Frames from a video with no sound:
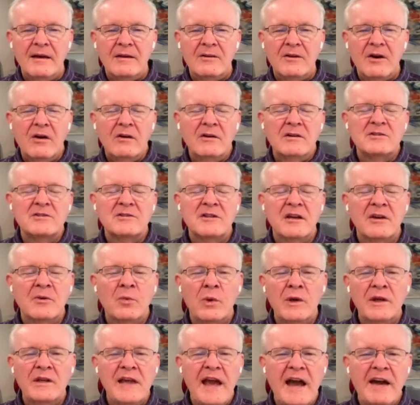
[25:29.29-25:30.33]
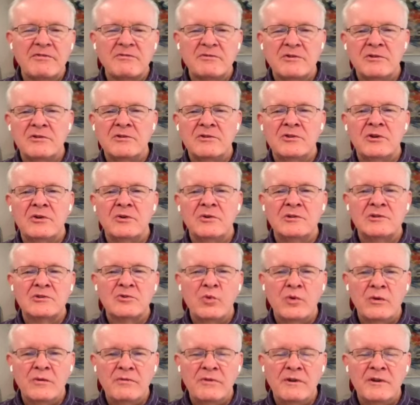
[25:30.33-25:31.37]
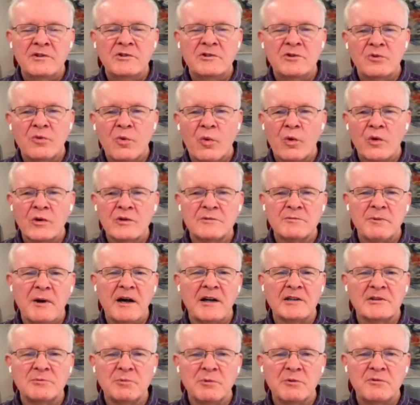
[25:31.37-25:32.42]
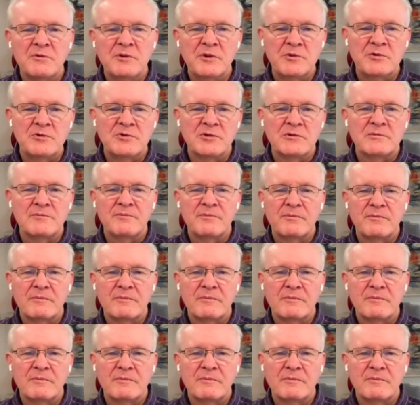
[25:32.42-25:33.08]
The hardest thing we'd have to do is to envision the worst possible future.